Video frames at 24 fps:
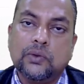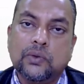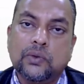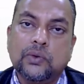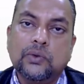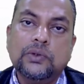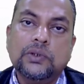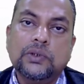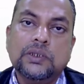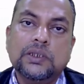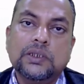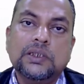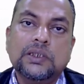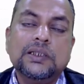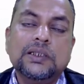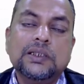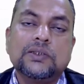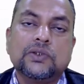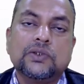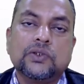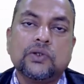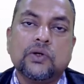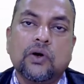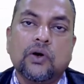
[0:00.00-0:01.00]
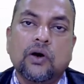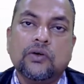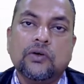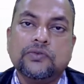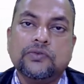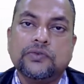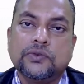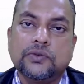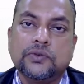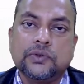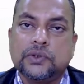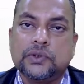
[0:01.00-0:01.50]
own needs
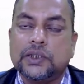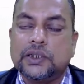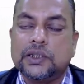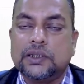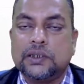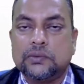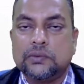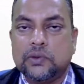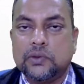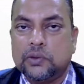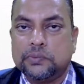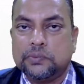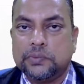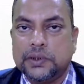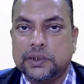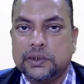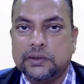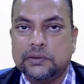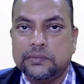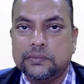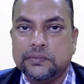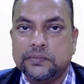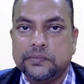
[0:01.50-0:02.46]
of growth and development.